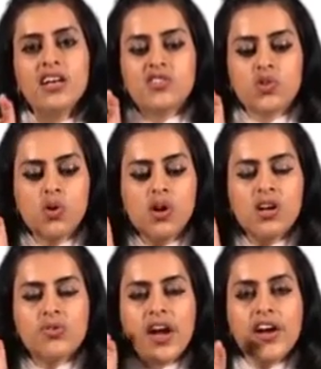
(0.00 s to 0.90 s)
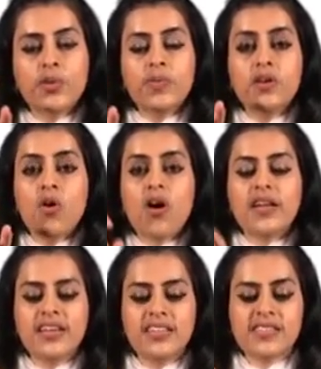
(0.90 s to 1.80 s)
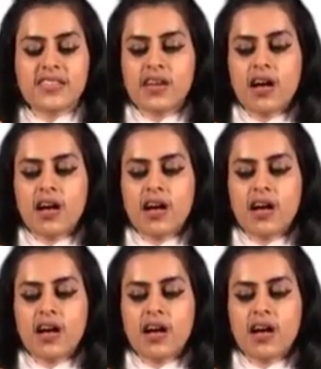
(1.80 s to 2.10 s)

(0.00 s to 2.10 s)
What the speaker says: So try to be honest